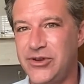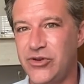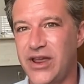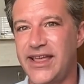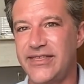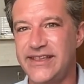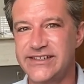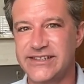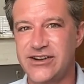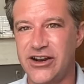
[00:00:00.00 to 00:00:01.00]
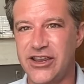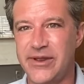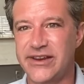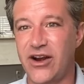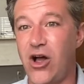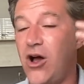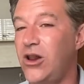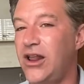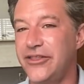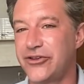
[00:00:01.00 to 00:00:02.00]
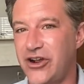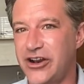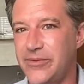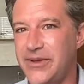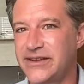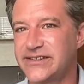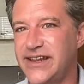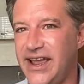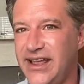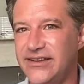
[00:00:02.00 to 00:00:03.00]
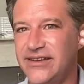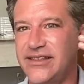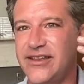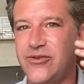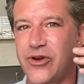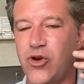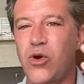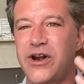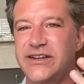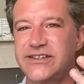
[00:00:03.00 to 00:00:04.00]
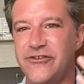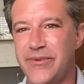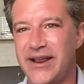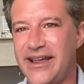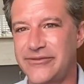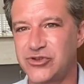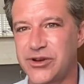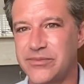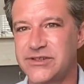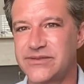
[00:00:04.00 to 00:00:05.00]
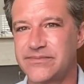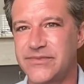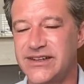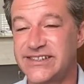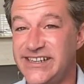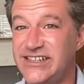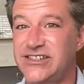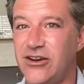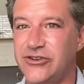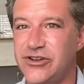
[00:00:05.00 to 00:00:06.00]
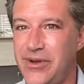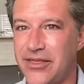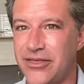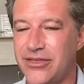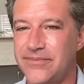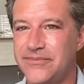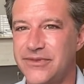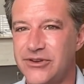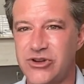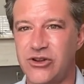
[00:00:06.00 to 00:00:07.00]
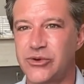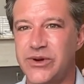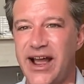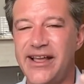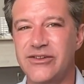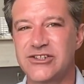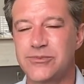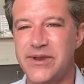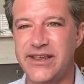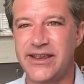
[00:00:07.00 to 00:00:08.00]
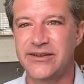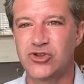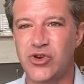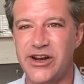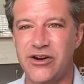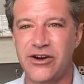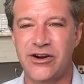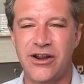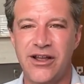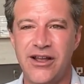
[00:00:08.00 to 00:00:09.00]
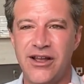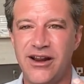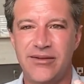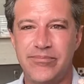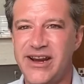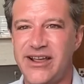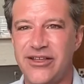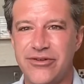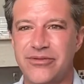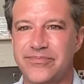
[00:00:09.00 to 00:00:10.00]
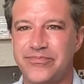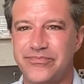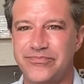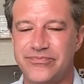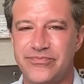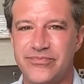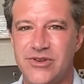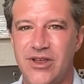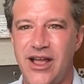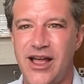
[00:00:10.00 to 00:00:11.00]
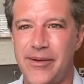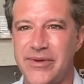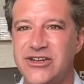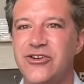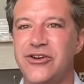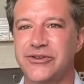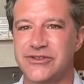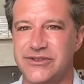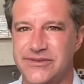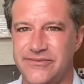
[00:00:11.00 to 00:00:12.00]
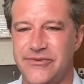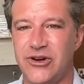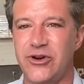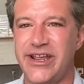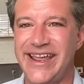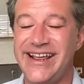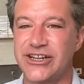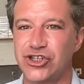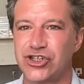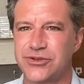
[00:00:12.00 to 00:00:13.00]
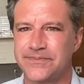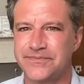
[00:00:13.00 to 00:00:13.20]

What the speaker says: You can get this document and all other documents and the recordings of my live streams. $6 a month. There's also an IELTS speaking trainer, many other materials for learning English.